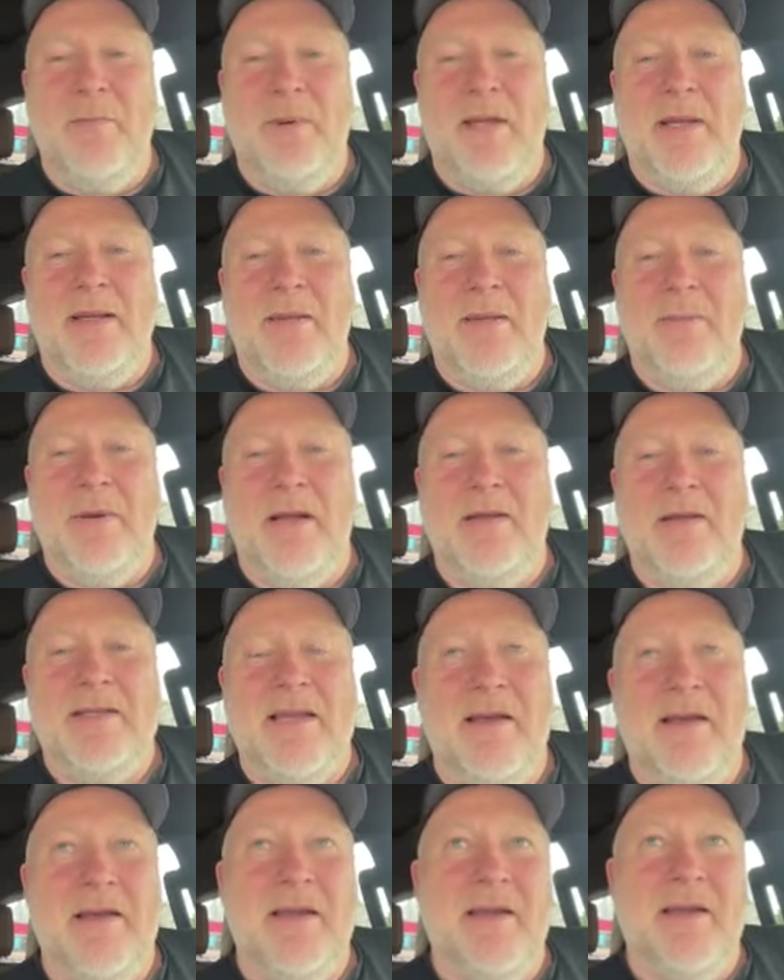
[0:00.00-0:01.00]
But I'll
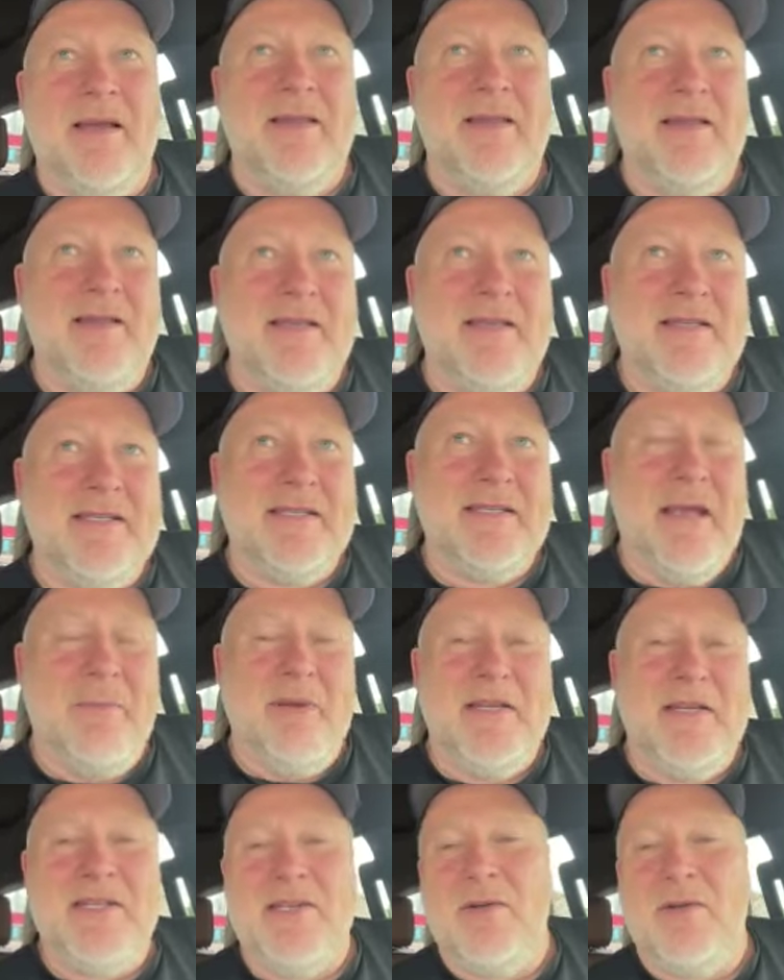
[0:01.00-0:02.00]
tell you, I think the
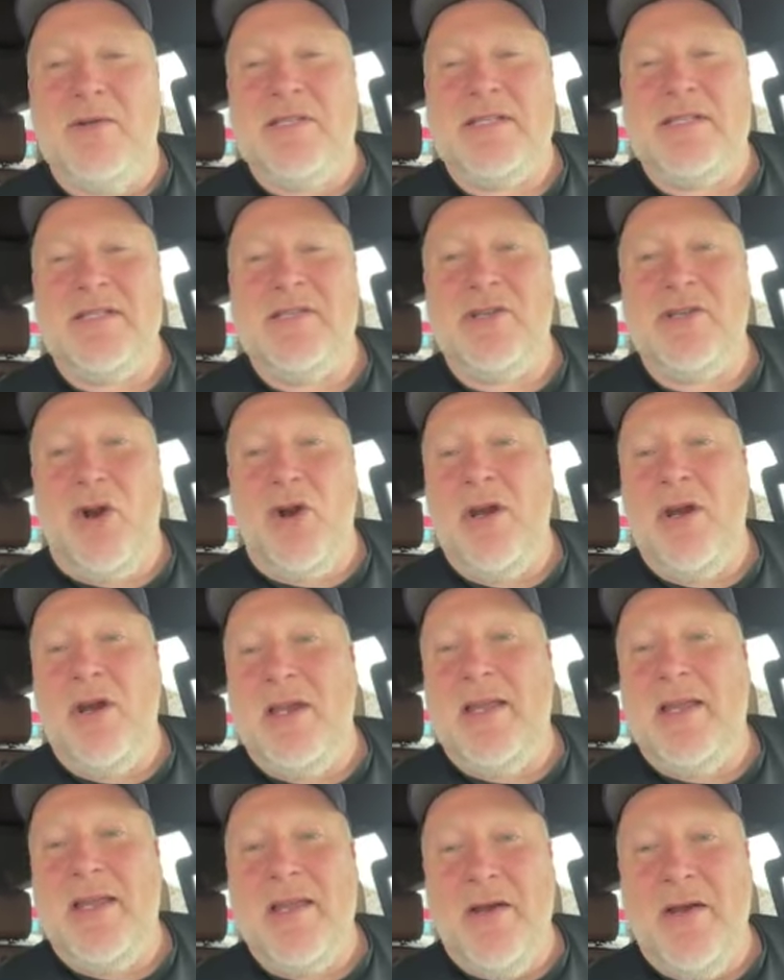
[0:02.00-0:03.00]
stepping stones
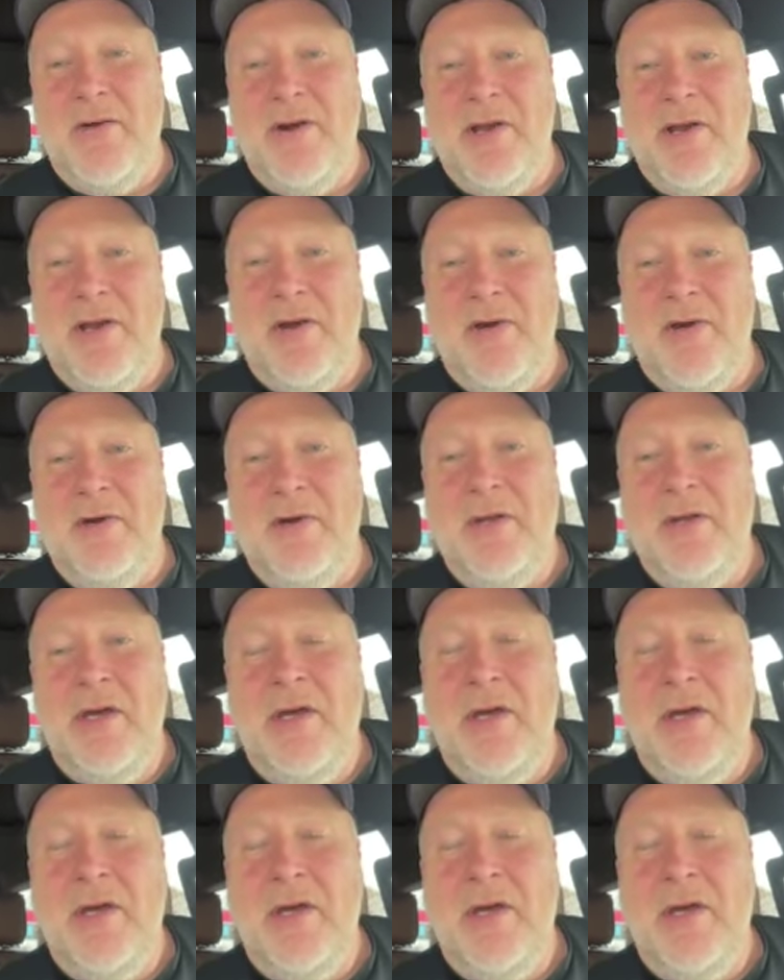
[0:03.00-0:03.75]
started a year ago,